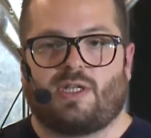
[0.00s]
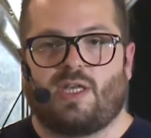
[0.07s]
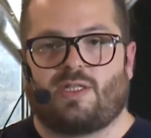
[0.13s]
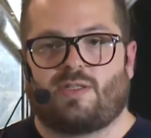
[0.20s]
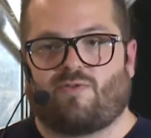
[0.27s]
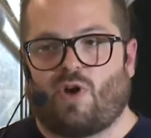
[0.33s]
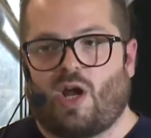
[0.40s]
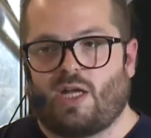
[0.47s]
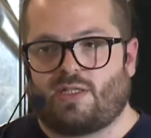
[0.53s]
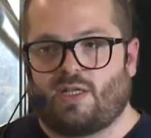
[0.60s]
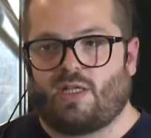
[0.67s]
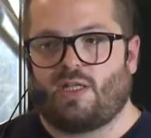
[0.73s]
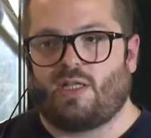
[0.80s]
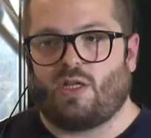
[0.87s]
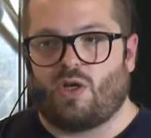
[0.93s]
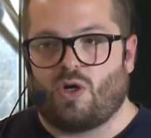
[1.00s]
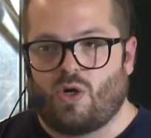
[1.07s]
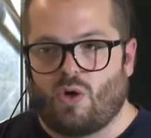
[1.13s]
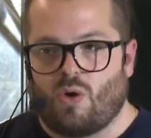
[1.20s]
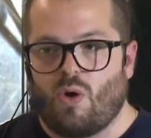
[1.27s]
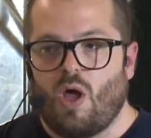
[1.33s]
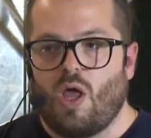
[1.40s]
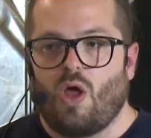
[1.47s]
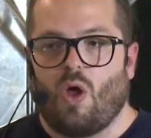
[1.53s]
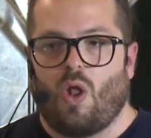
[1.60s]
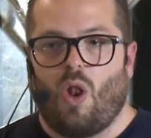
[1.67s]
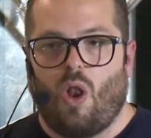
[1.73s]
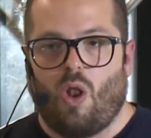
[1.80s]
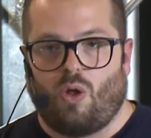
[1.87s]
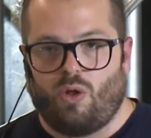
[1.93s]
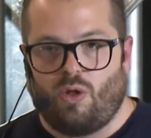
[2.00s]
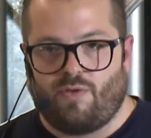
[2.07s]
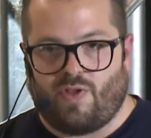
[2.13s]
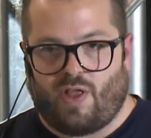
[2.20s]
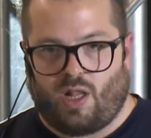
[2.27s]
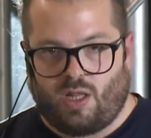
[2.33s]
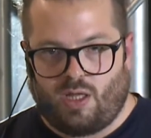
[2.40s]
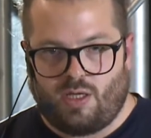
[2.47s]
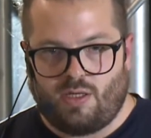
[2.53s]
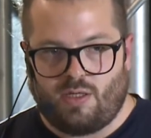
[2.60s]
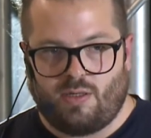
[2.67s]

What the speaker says: it's written in Go, a low-level